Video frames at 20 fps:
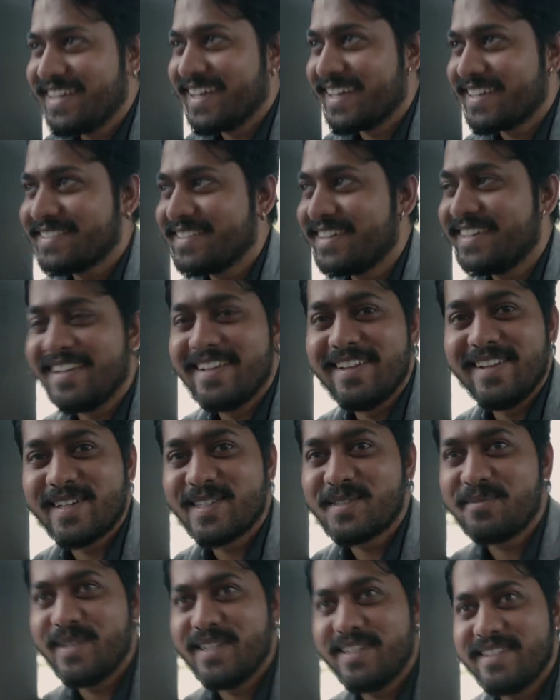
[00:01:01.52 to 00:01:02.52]
like, surreal
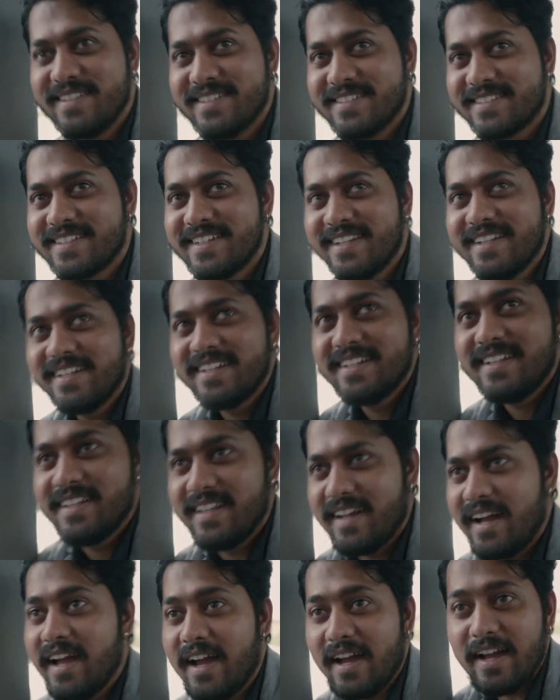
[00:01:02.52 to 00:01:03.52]
experience.
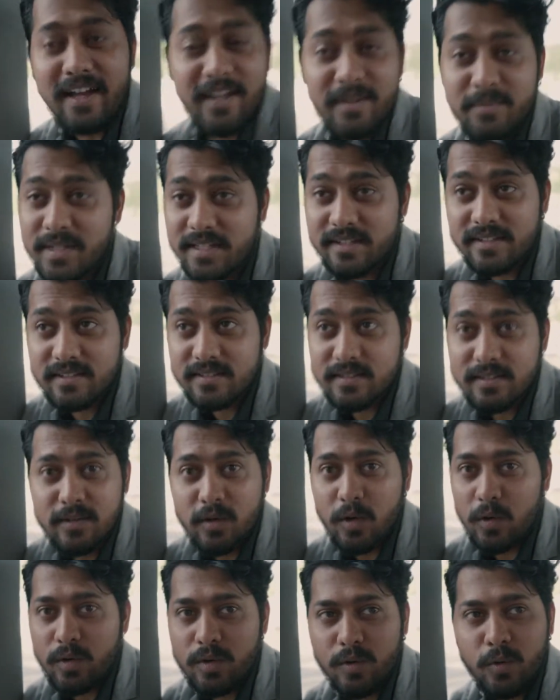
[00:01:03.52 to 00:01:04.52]
I mean, the
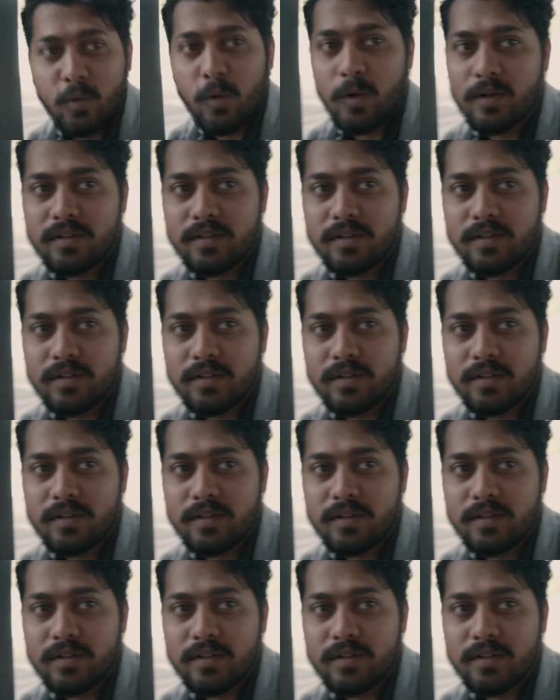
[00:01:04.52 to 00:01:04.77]
whole